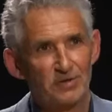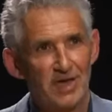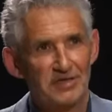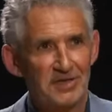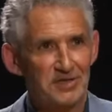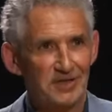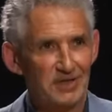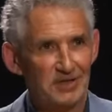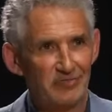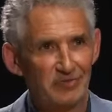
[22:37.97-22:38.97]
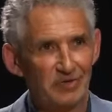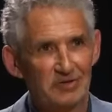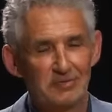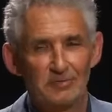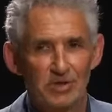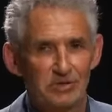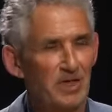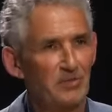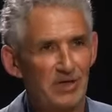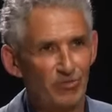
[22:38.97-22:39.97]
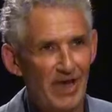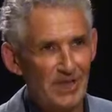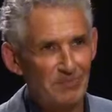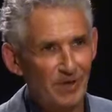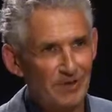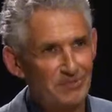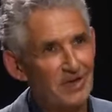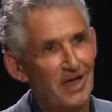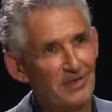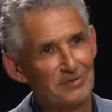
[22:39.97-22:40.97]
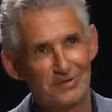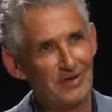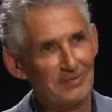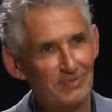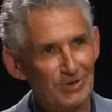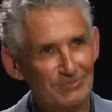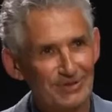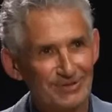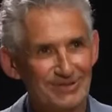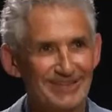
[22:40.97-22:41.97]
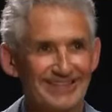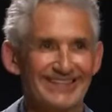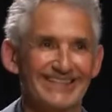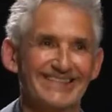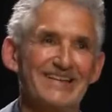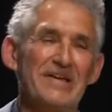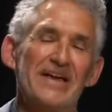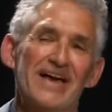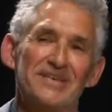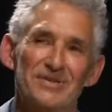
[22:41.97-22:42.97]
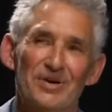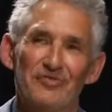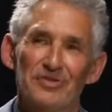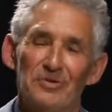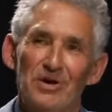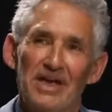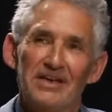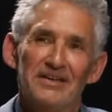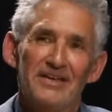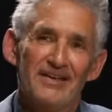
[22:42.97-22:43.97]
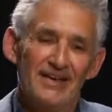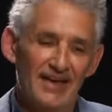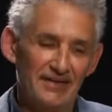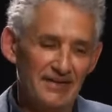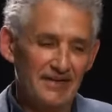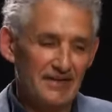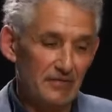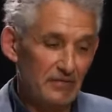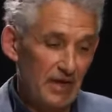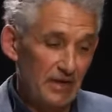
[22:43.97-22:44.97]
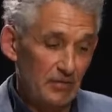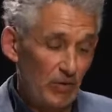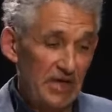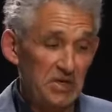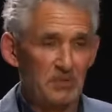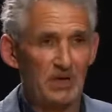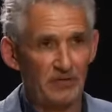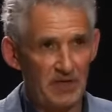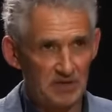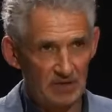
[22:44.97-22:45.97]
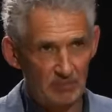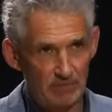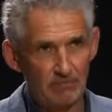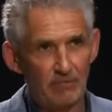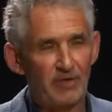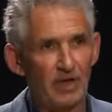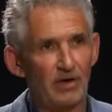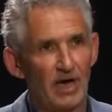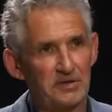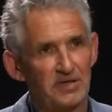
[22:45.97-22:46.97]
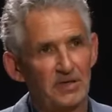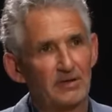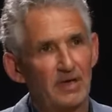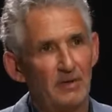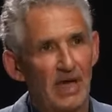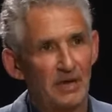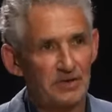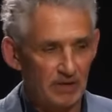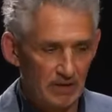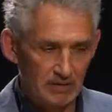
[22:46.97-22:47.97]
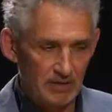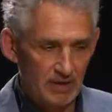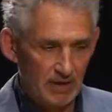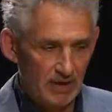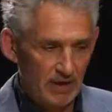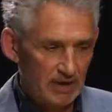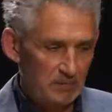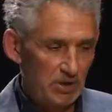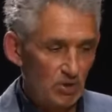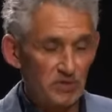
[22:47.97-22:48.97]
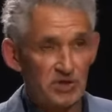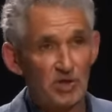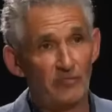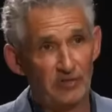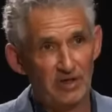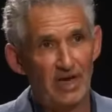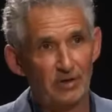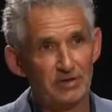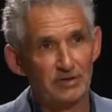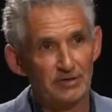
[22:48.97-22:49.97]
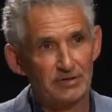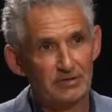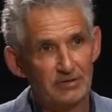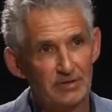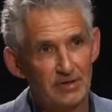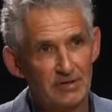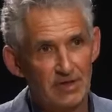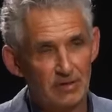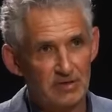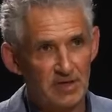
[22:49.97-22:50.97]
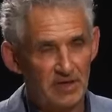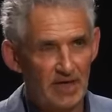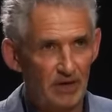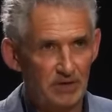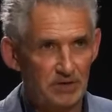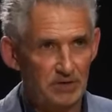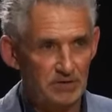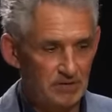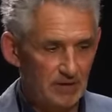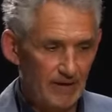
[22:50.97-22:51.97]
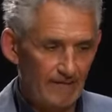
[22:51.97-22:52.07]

called Identically Different, which nobody read, but was, mm. I think it was a great book, but, uh, you know, as often the way. And went into a bit of this and a bit theorizing about it. And it's, it's been called soft inheritance. So it's an inheritance,